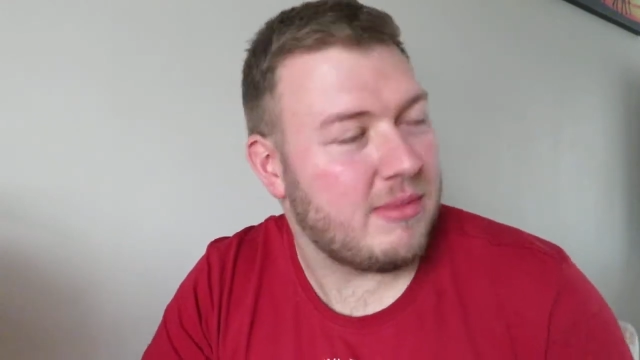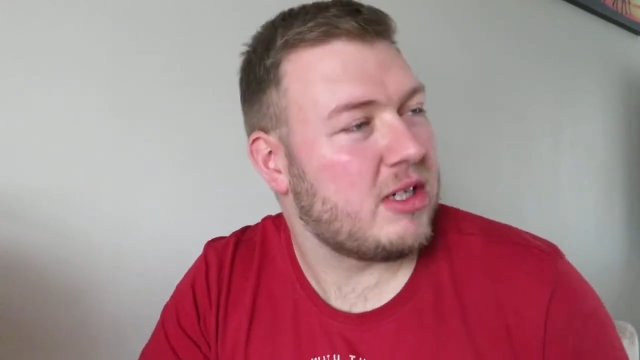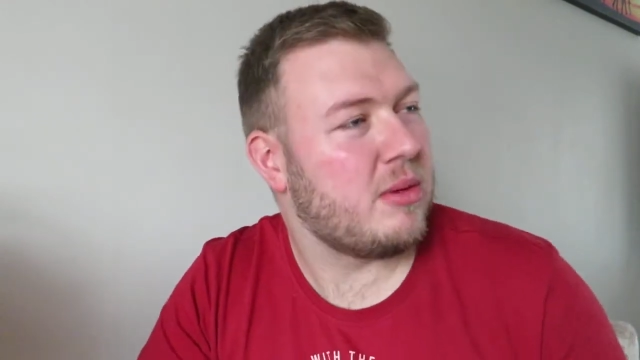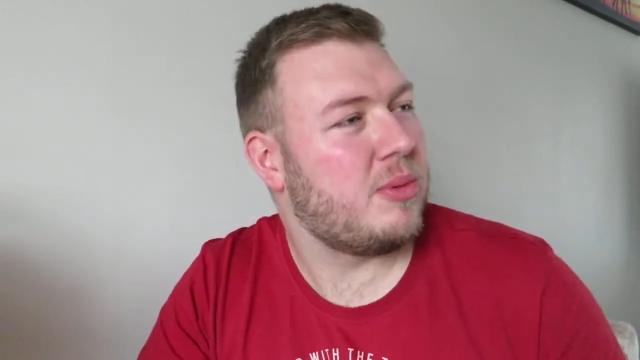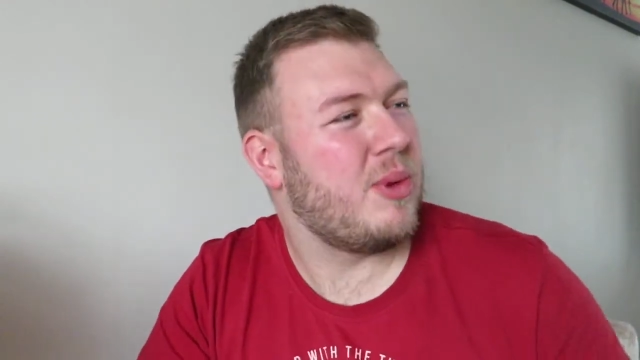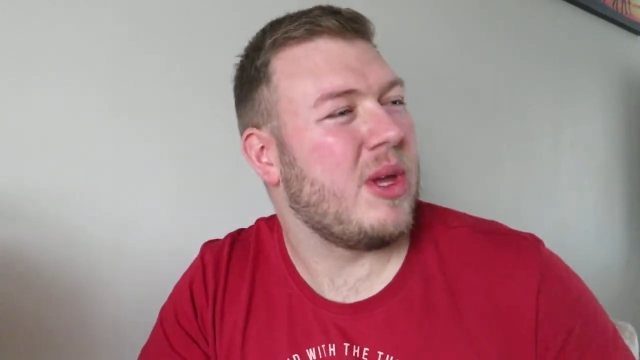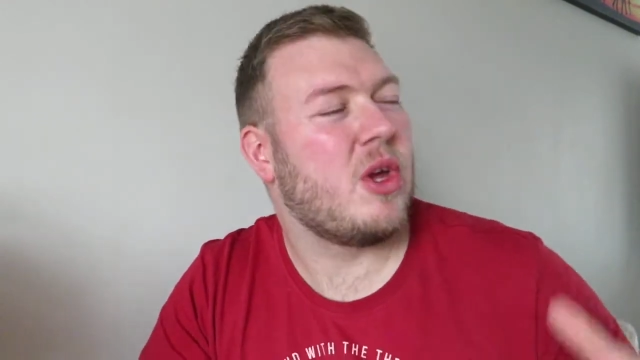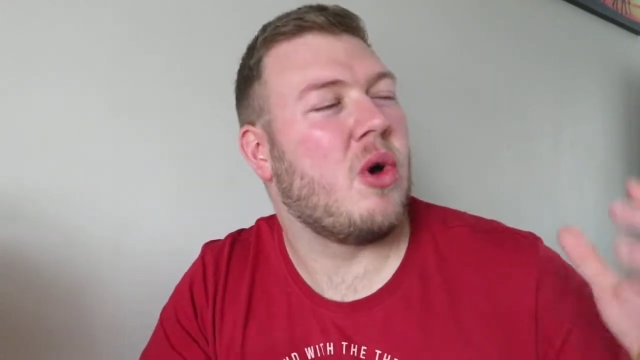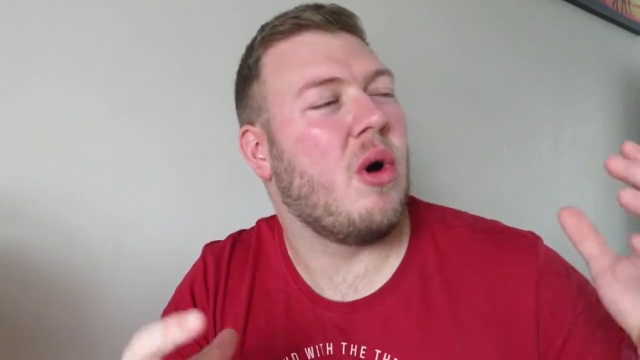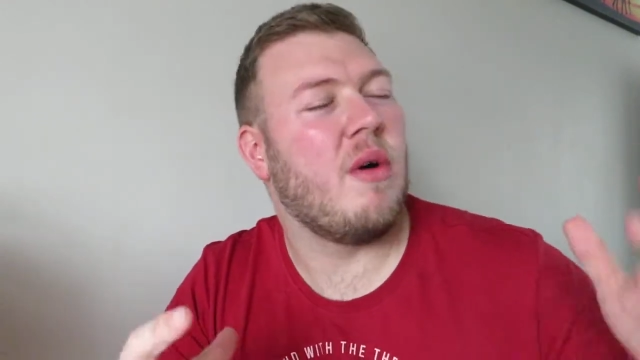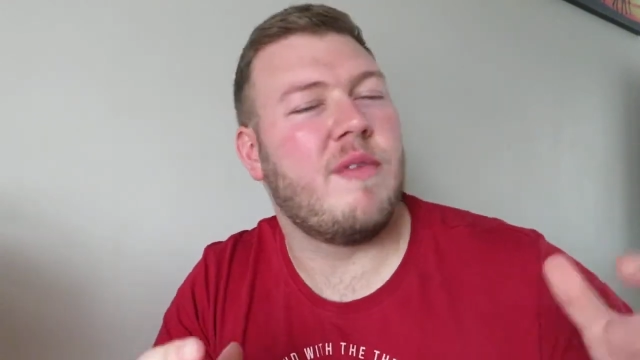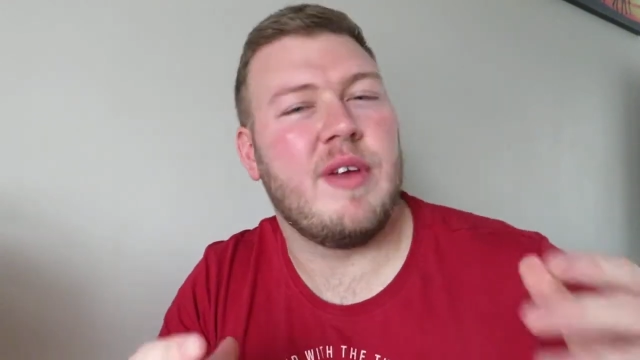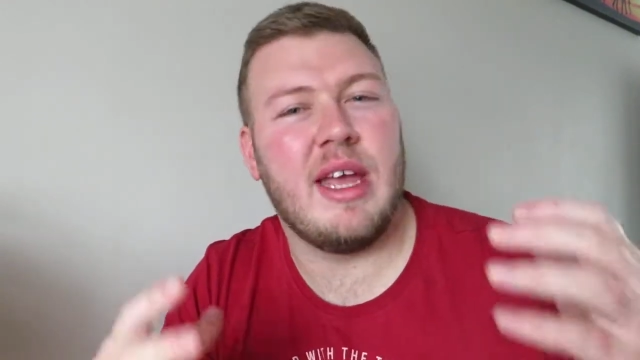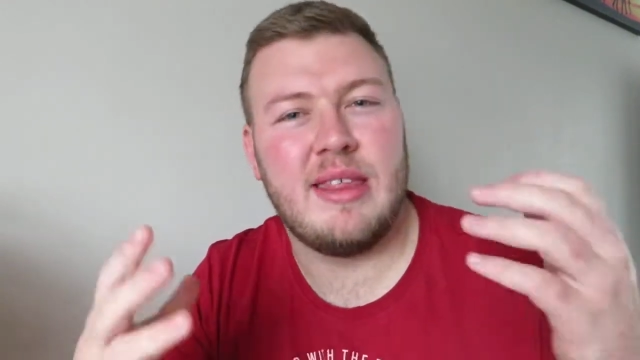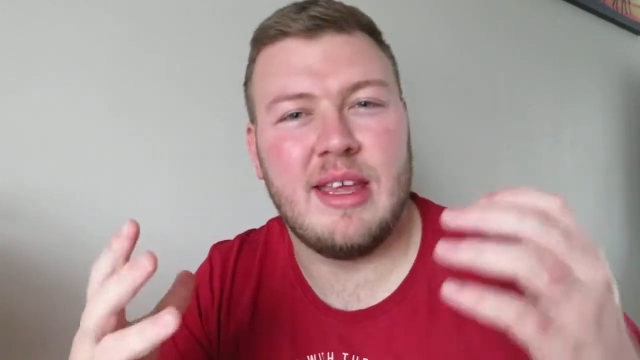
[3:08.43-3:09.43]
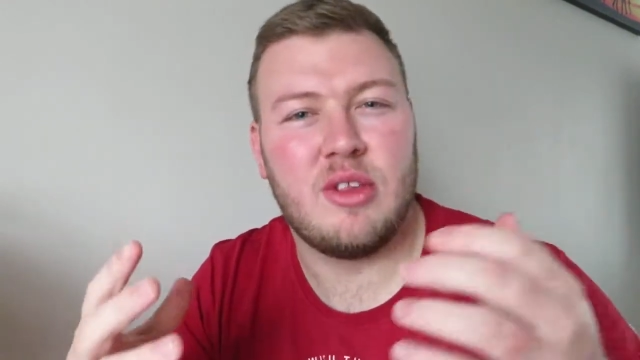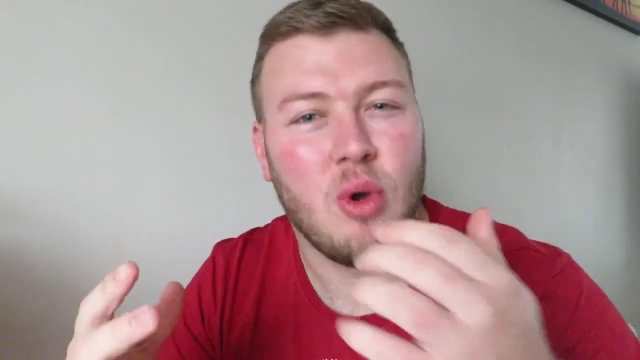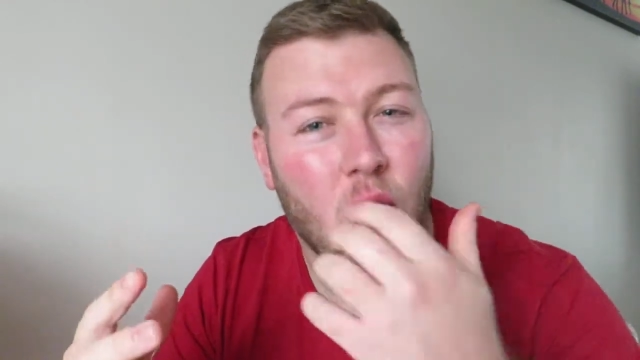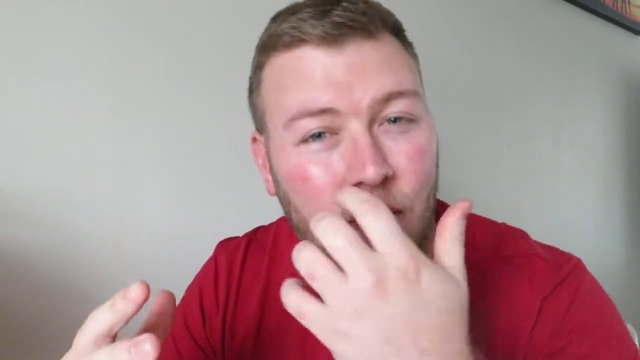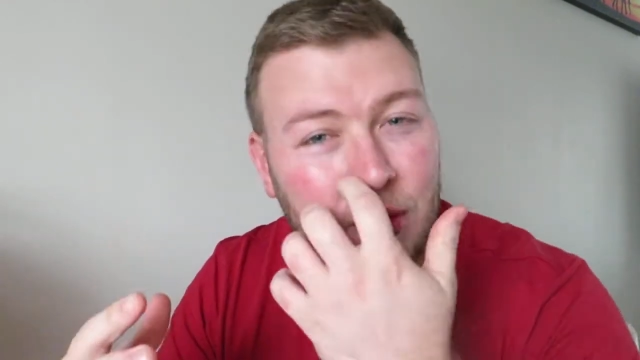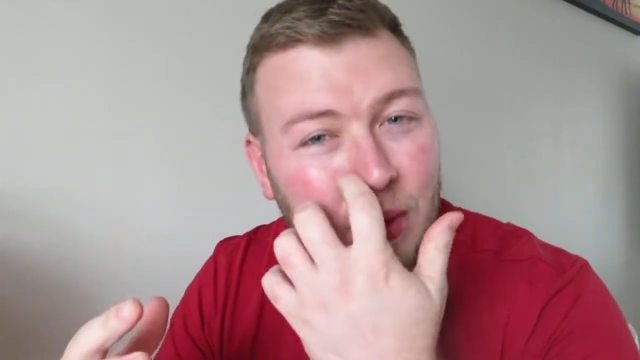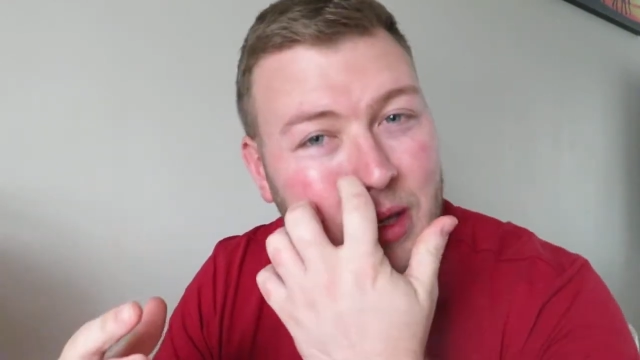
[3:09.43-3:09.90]
mix between coffee and the
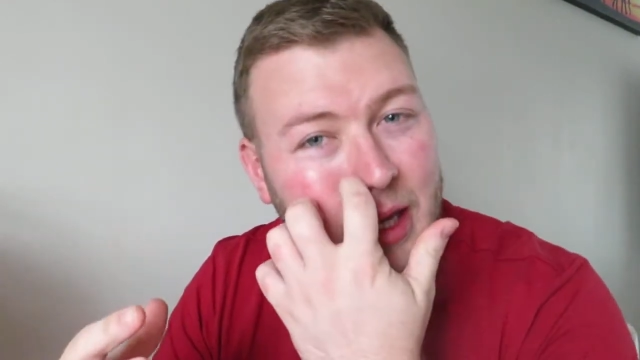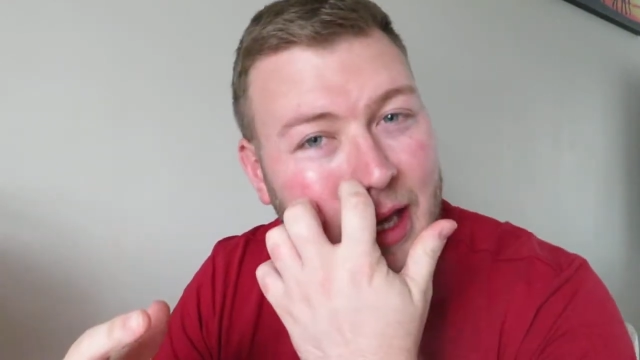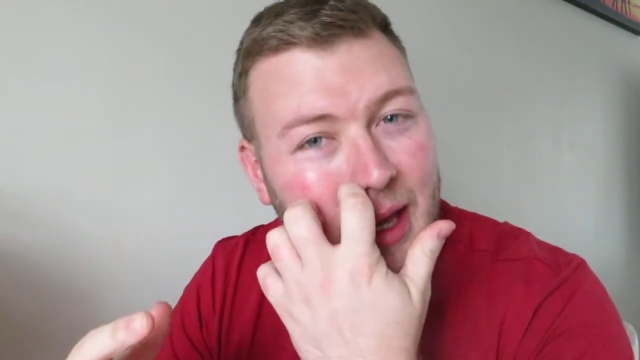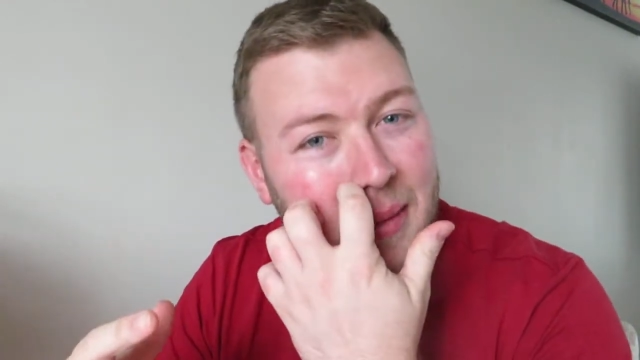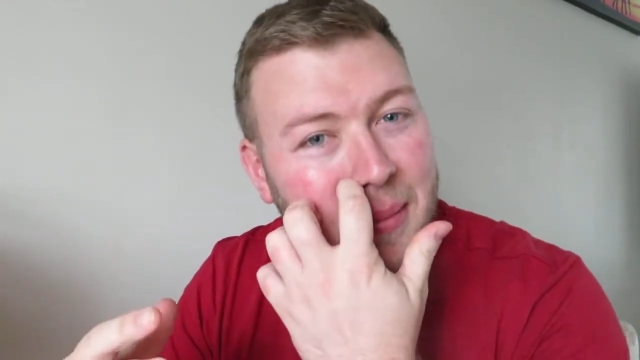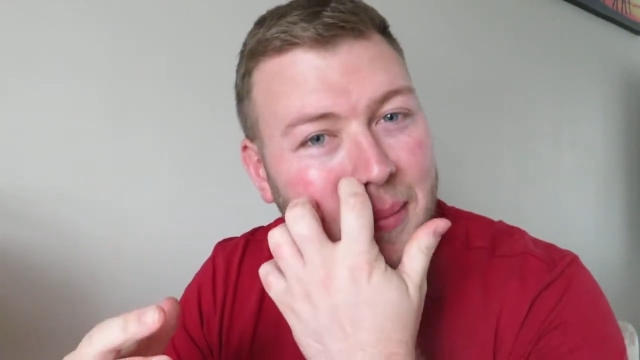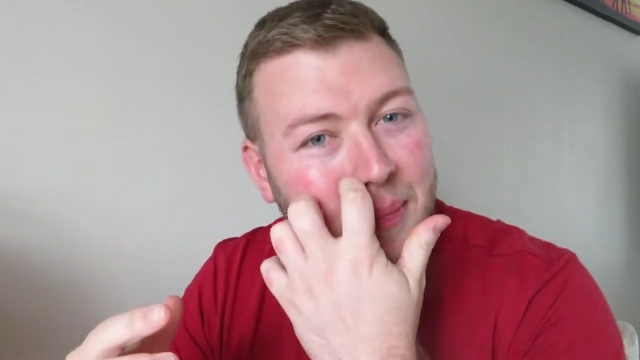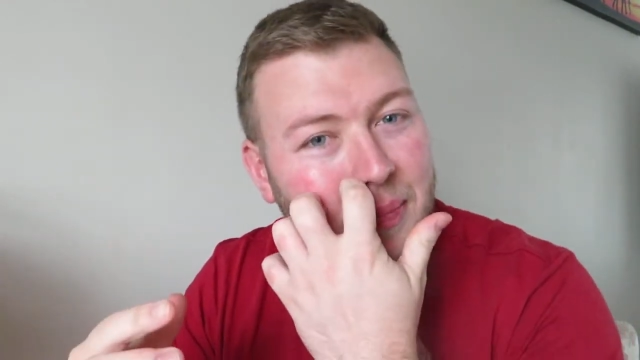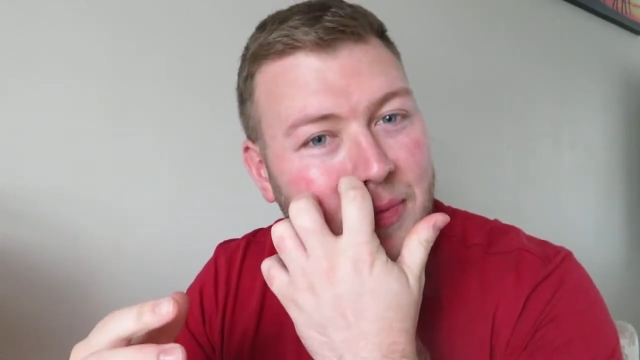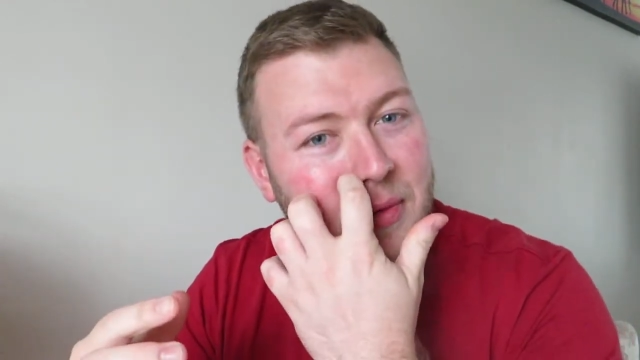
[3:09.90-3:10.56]
toffee one you get.